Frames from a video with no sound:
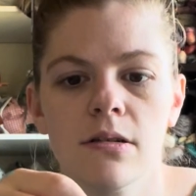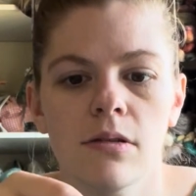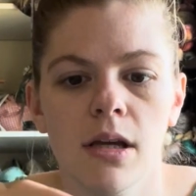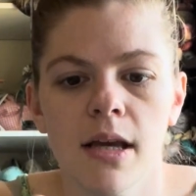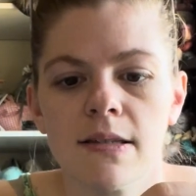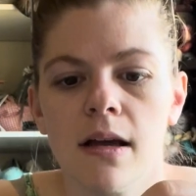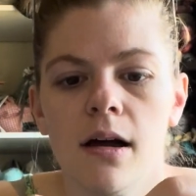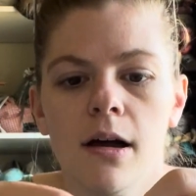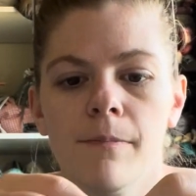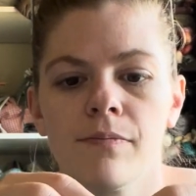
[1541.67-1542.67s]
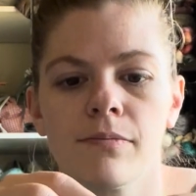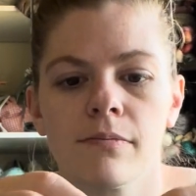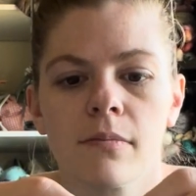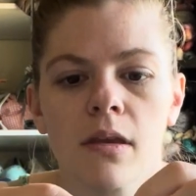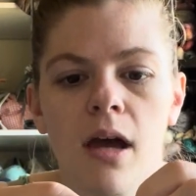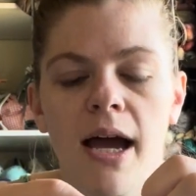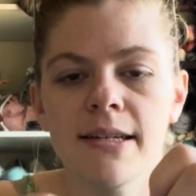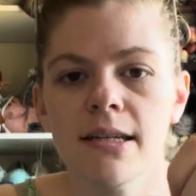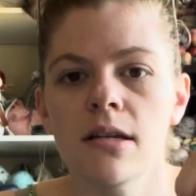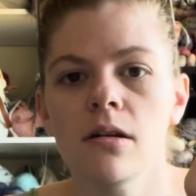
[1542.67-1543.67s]
doing, I
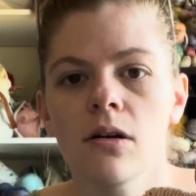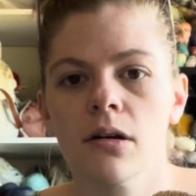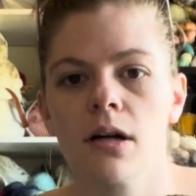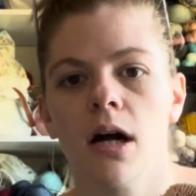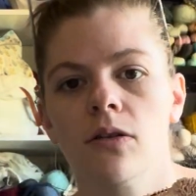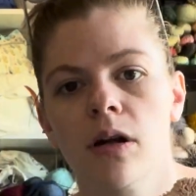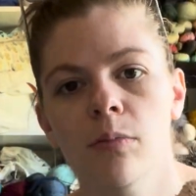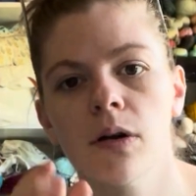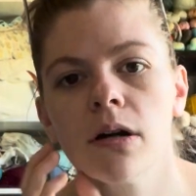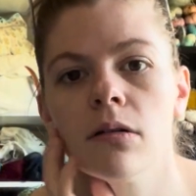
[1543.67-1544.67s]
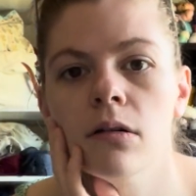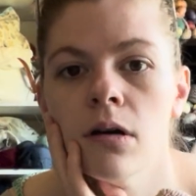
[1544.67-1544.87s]
did her coloring book